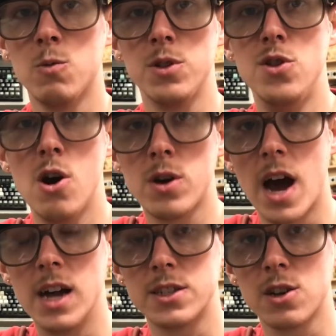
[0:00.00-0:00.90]
with no
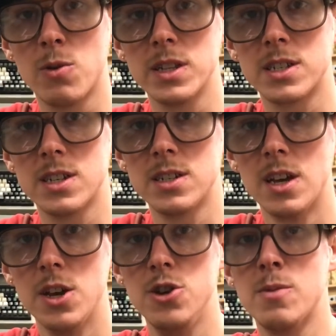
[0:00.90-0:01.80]

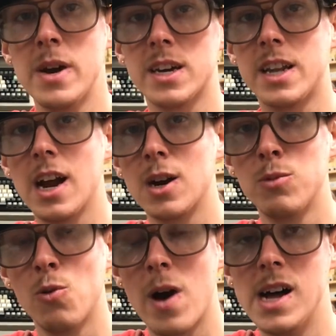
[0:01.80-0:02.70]
consequences. You can make a
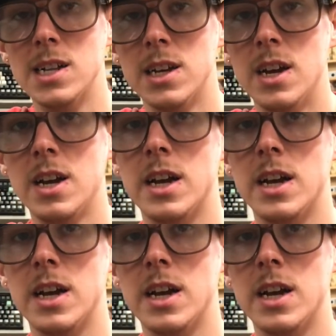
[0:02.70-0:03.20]
terrible weld.